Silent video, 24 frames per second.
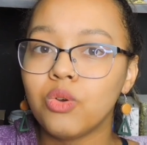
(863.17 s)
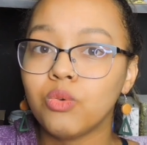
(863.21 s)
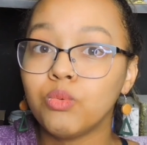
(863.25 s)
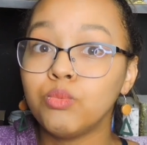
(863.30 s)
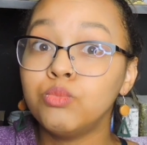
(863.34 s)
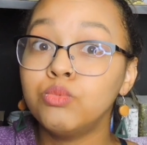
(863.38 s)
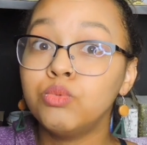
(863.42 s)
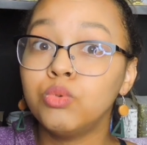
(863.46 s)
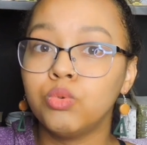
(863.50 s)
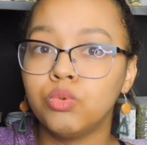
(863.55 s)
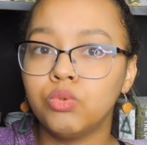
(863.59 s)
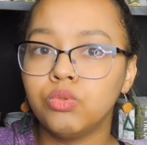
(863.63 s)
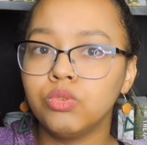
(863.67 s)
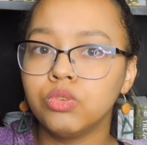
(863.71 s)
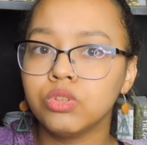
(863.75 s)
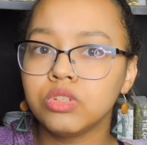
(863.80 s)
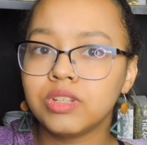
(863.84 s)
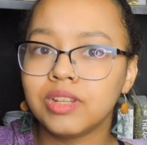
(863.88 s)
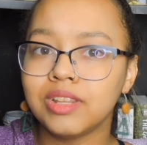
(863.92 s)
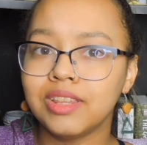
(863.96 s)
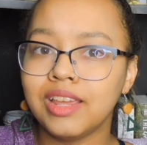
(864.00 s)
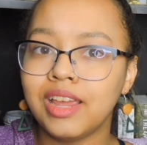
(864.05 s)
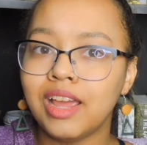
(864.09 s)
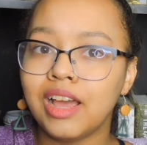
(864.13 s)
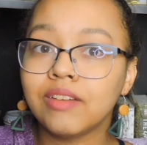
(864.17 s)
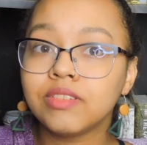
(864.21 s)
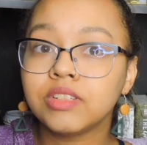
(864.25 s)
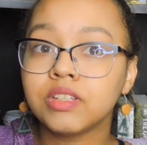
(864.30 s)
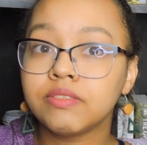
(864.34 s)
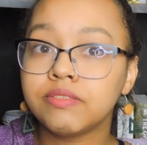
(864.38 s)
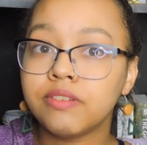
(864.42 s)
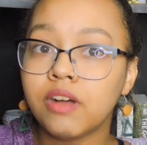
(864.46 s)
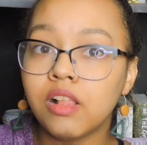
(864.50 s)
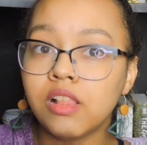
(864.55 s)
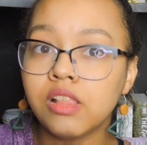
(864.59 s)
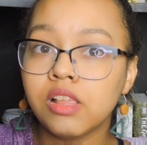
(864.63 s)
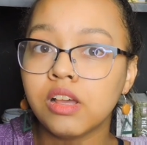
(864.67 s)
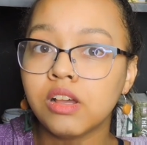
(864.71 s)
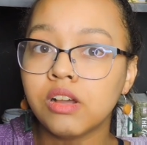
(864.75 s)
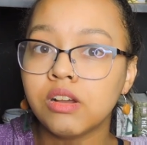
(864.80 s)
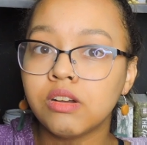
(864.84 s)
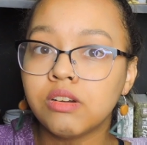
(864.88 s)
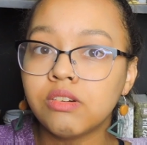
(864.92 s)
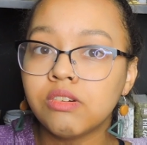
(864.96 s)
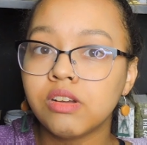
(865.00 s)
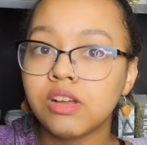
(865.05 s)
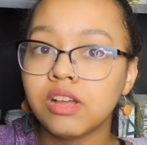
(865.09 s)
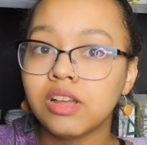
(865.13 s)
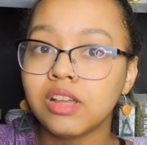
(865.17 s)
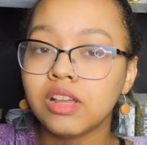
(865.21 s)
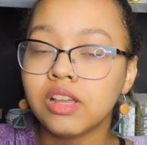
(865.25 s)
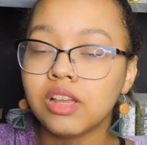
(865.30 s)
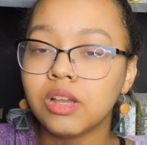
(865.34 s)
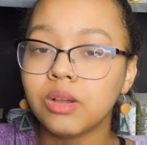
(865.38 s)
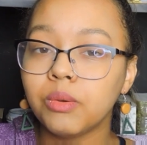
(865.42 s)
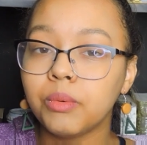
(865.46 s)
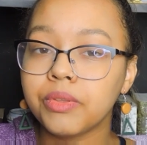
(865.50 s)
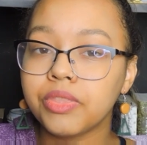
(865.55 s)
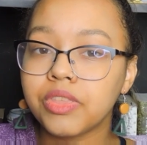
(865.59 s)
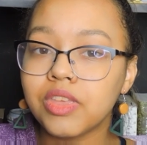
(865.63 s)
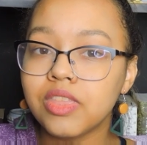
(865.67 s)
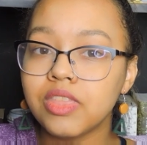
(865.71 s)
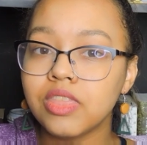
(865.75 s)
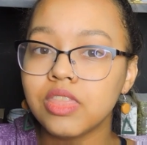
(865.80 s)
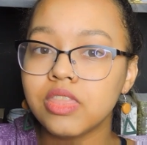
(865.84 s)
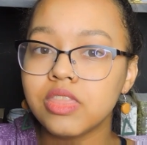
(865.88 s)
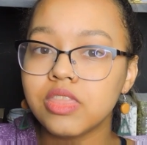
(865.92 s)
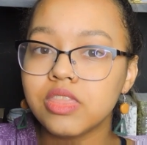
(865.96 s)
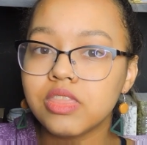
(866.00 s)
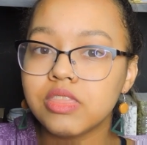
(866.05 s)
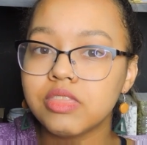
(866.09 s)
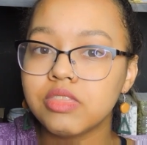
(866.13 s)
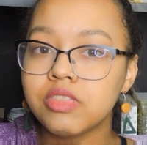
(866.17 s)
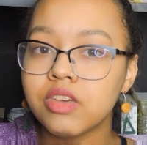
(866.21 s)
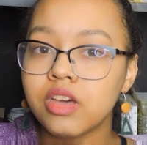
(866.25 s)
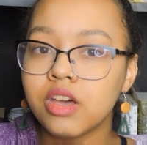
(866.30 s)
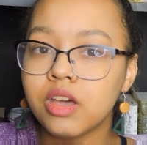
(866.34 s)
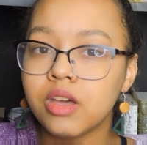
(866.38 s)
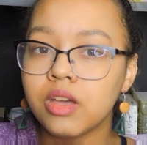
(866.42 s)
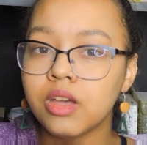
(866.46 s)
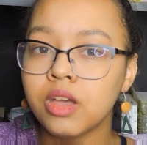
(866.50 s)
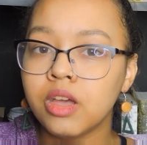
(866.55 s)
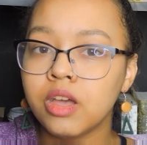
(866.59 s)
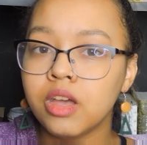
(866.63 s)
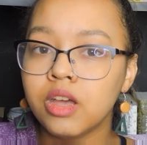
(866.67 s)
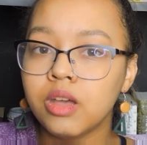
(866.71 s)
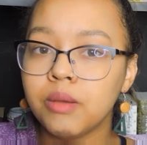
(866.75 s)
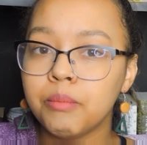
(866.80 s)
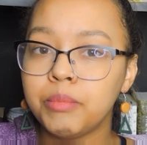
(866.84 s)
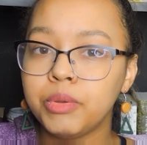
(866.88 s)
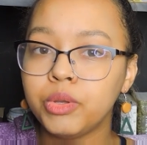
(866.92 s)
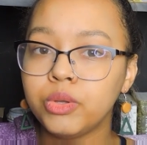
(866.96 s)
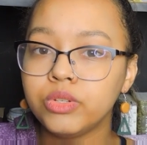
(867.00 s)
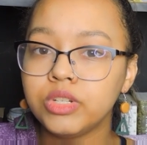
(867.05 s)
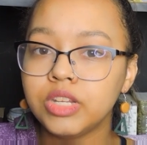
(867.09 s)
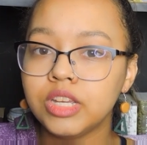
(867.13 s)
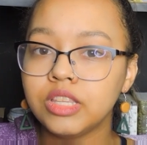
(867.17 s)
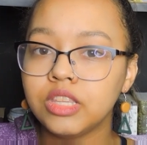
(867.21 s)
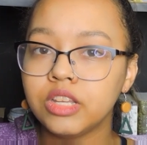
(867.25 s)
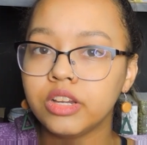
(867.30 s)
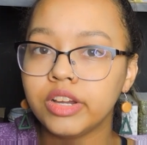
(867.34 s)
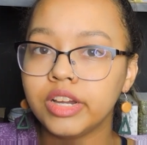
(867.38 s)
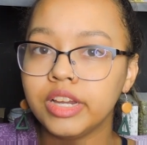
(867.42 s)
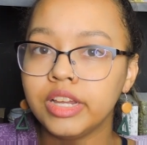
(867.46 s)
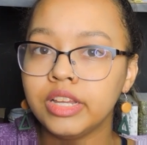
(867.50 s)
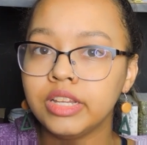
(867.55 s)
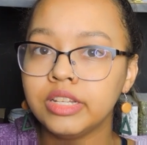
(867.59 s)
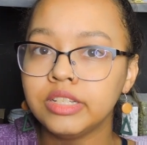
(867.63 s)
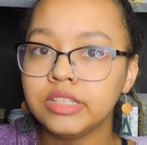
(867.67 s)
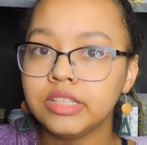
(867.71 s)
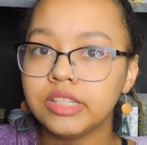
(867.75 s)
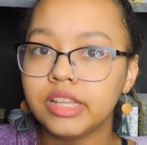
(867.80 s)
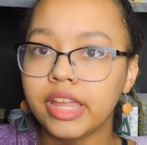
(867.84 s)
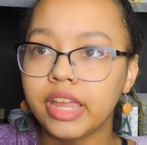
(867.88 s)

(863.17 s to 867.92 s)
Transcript: rules that they have to follow within the building they're in.